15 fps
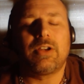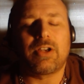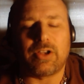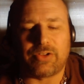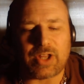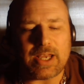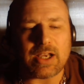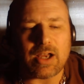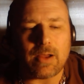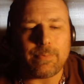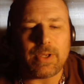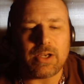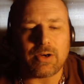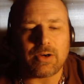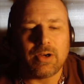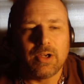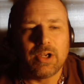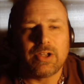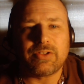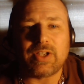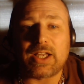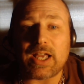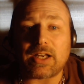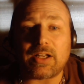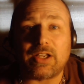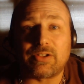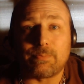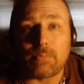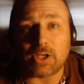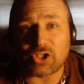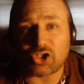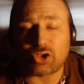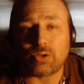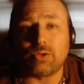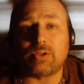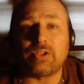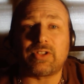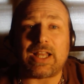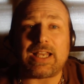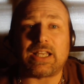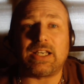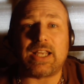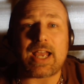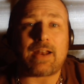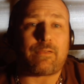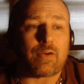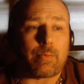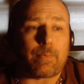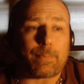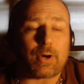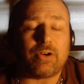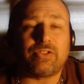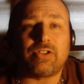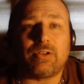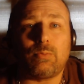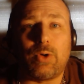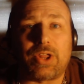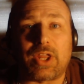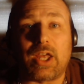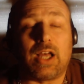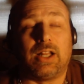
because they come here to get as much truth as they can get from a person with